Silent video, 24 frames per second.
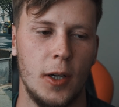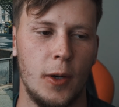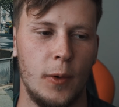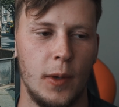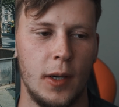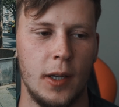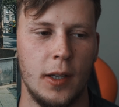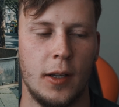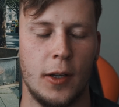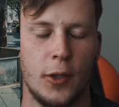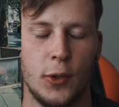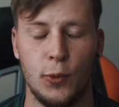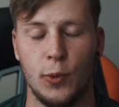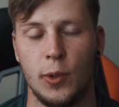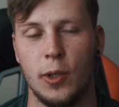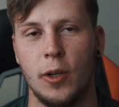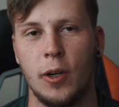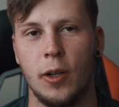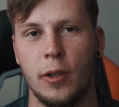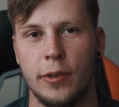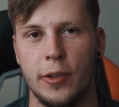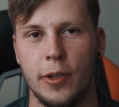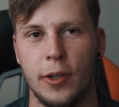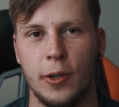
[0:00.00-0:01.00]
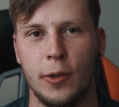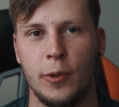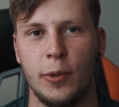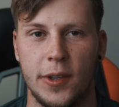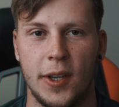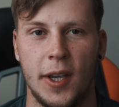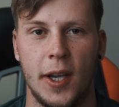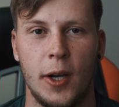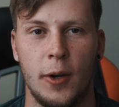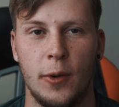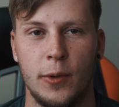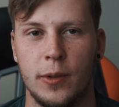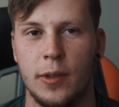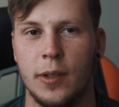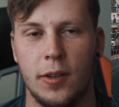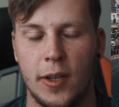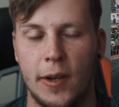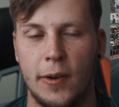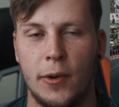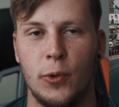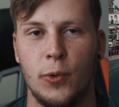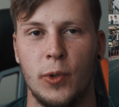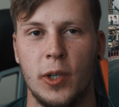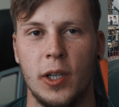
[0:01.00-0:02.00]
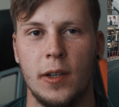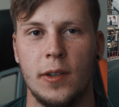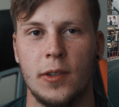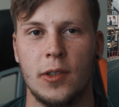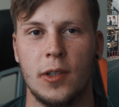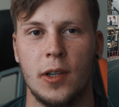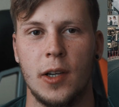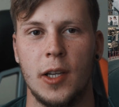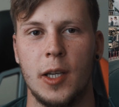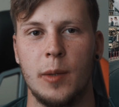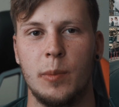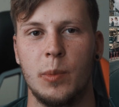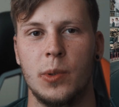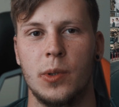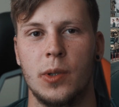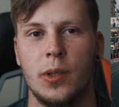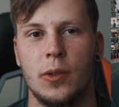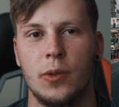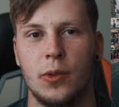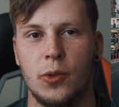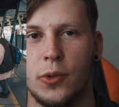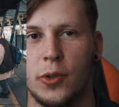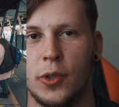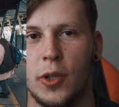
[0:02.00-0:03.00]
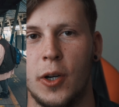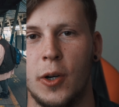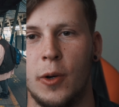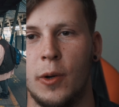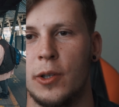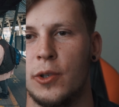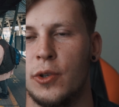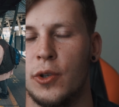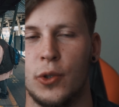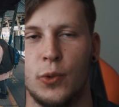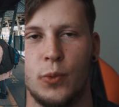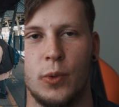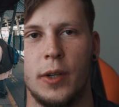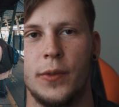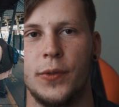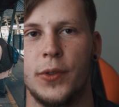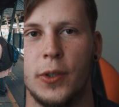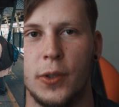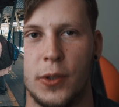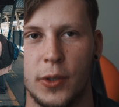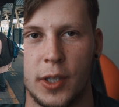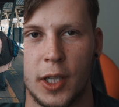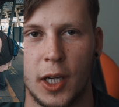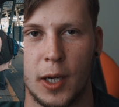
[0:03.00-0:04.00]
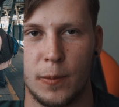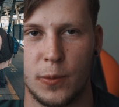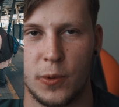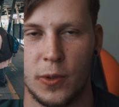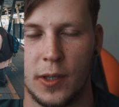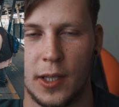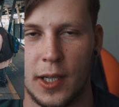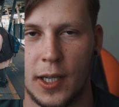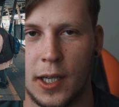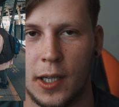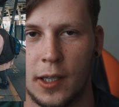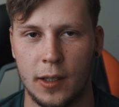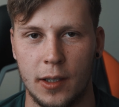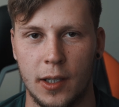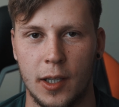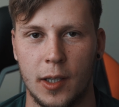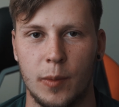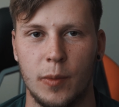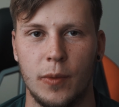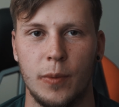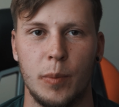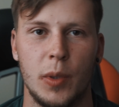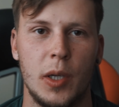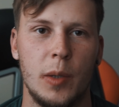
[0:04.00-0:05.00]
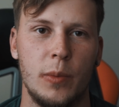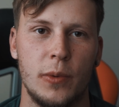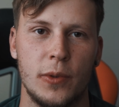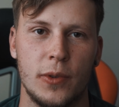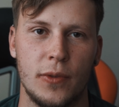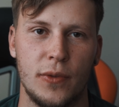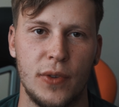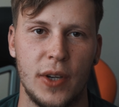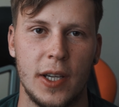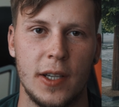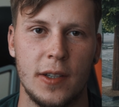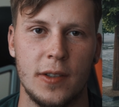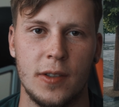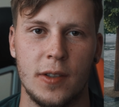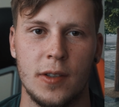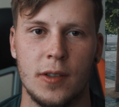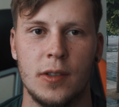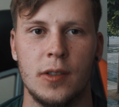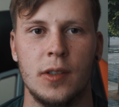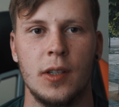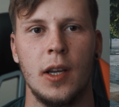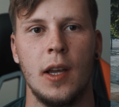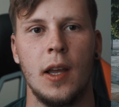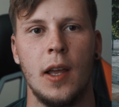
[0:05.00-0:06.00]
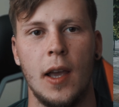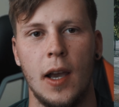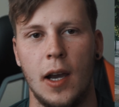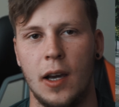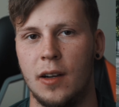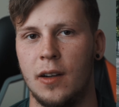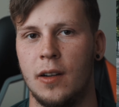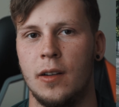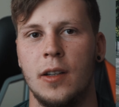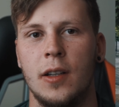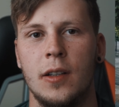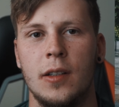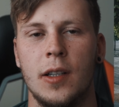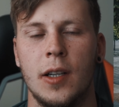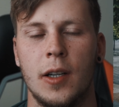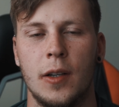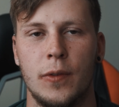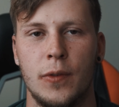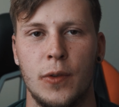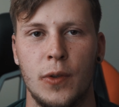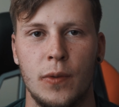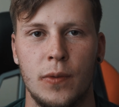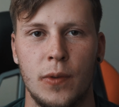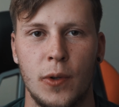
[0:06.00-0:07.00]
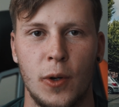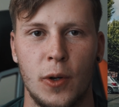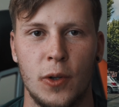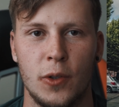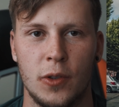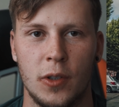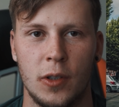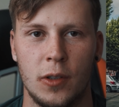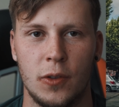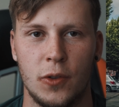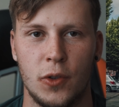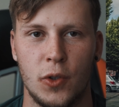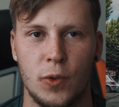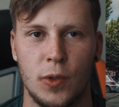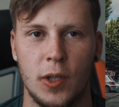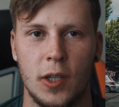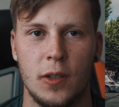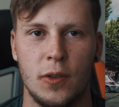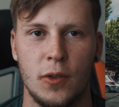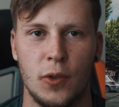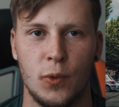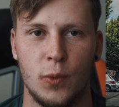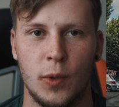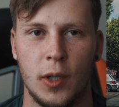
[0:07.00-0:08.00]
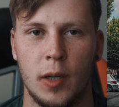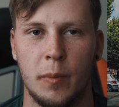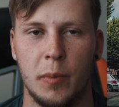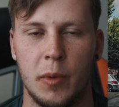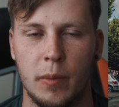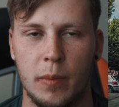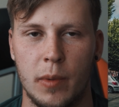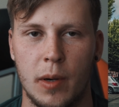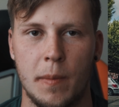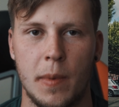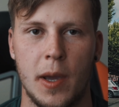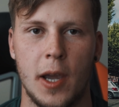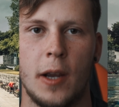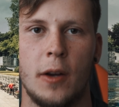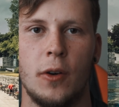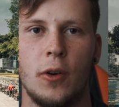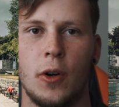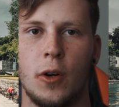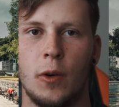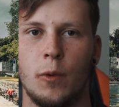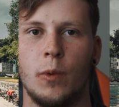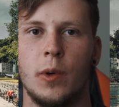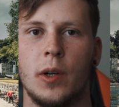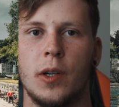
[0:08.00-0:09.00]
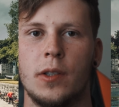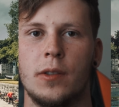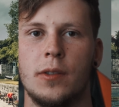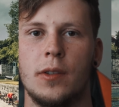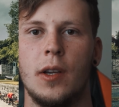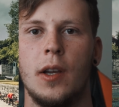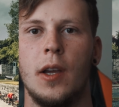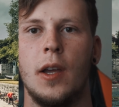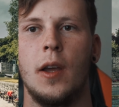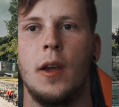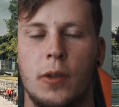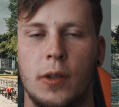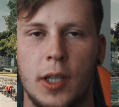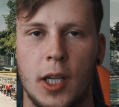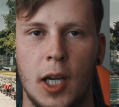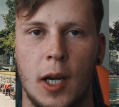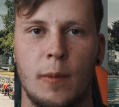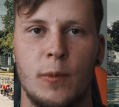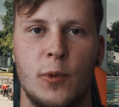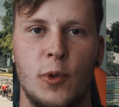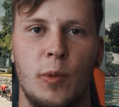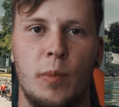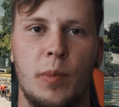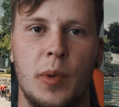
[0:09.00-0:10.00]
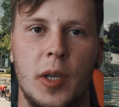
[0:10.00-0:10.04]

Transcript: know, and as we all know, town never really sleeps. So I just wanted to capture that, like people's faces, and I did get a few photos of the streets as well, but my main goal was to capture